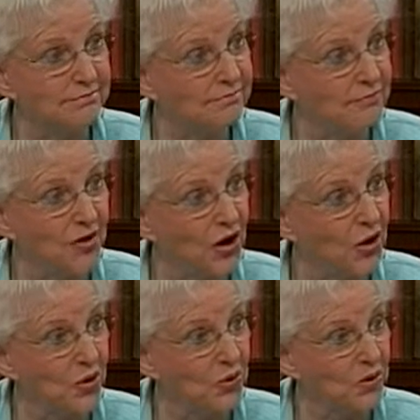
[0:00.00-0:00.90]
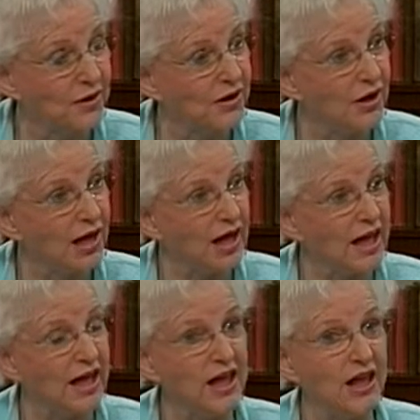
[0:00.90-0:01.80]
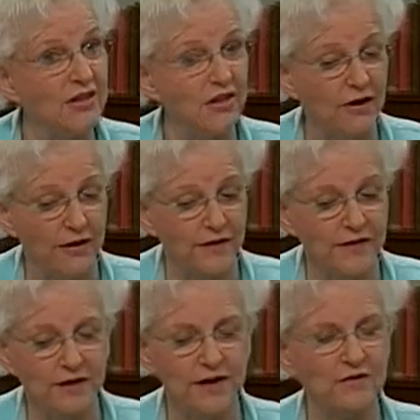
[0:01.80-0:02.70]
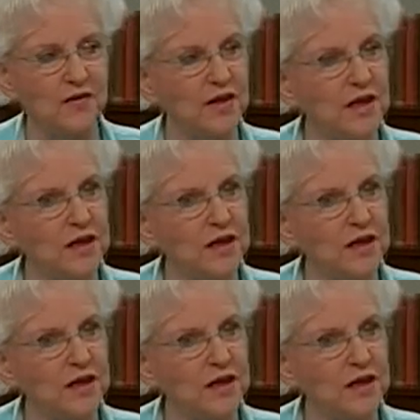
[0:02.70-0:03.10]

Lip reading: No. He thought that if he